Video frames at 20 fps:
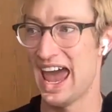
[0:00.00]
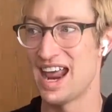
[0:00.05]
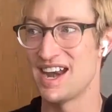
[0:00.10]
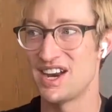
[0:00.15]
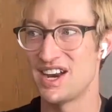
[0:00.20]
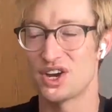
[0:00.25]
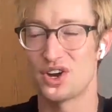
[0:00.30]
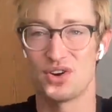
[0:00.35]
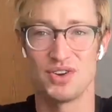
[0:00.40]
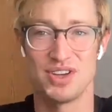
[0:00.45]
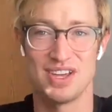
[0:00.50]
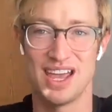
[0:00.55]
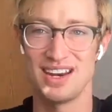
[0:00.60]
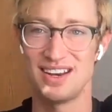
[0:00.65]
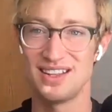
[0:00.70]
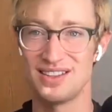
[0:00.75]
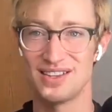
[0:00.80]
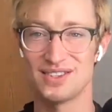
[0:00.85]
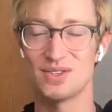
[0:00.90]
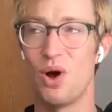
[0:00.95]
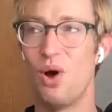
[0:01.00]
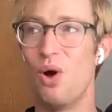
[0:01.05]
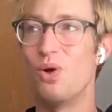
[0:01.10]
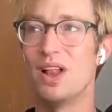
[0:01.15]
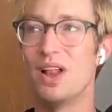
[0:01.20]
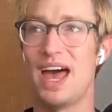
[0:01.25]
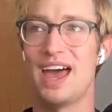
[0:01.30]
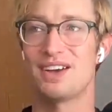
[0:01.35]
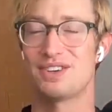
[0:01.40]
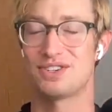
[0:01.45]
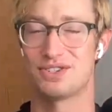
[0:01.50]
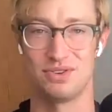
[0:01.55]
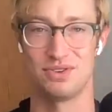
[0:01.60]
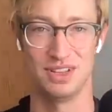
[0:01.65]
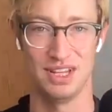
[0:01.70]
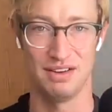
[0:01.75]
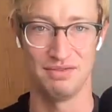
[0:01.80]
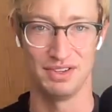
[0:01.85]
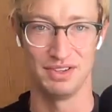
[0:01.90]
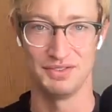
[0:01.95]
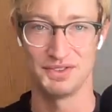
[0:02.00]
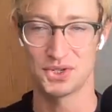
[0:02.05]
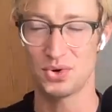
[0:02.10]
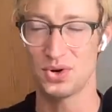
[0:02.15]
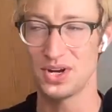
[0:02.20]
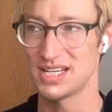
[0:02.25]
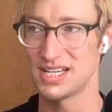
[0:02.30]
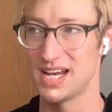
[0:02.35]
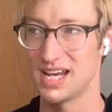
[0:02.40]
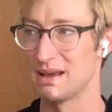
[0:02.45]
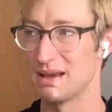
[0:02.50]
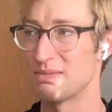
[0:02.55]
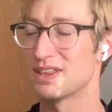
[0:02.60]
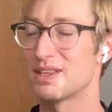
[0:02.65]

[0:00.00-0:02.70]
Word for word: and it created this whole extra level of storytelling.